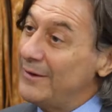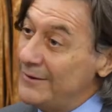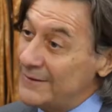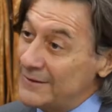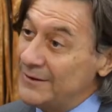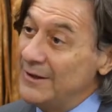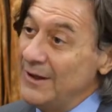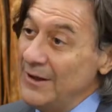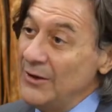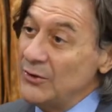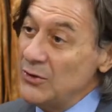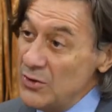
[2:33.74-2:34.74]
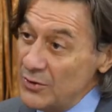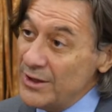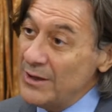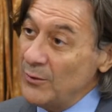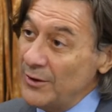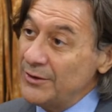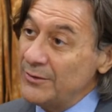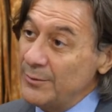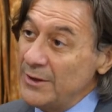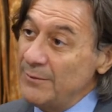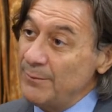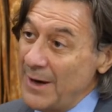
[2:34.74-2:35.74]
listen, do you really want to
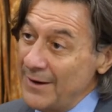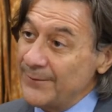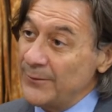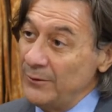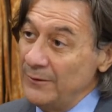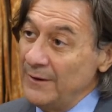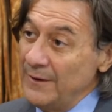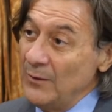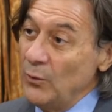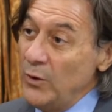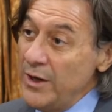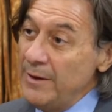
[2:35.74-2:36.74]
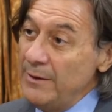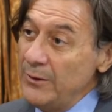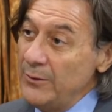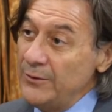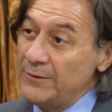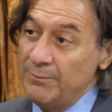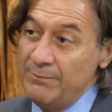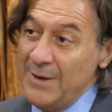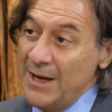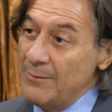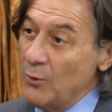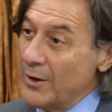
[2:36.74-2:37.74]
be impactful? We lose
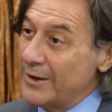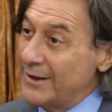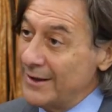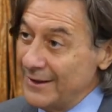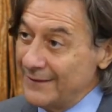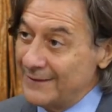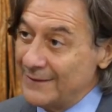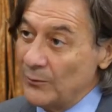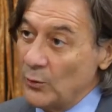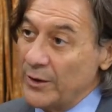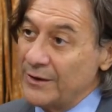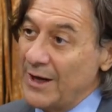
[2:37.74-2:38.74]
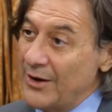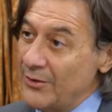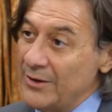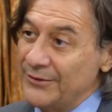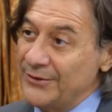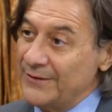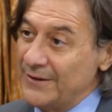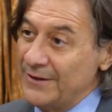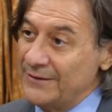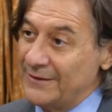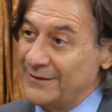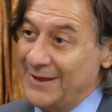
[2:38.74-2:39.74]
many more kids with diarrheal
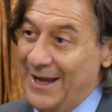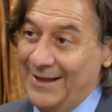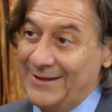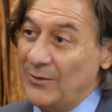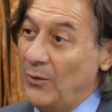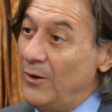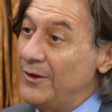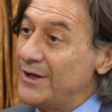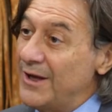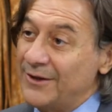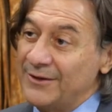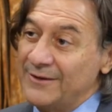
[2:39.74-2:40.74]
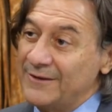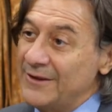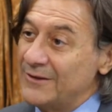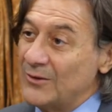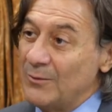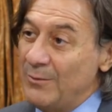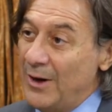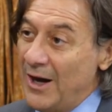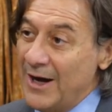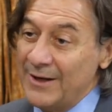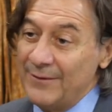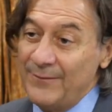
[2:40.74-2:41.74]
diseases than all the other diseases
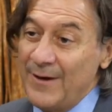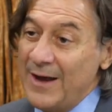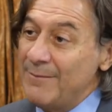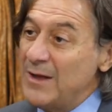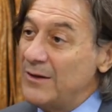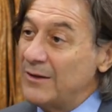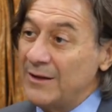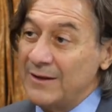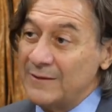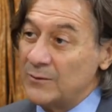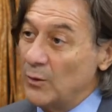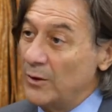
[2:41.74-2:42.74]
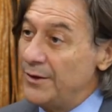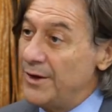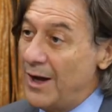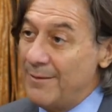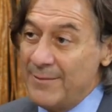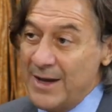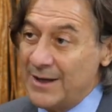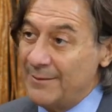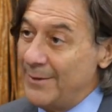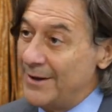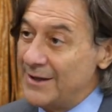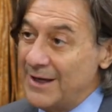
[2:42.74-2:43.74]
combined. 5 million kids will not make
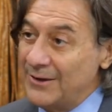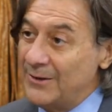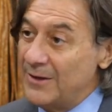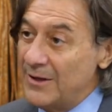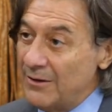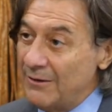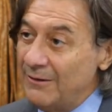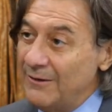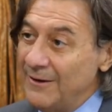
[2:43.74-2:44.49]
by the end of the year.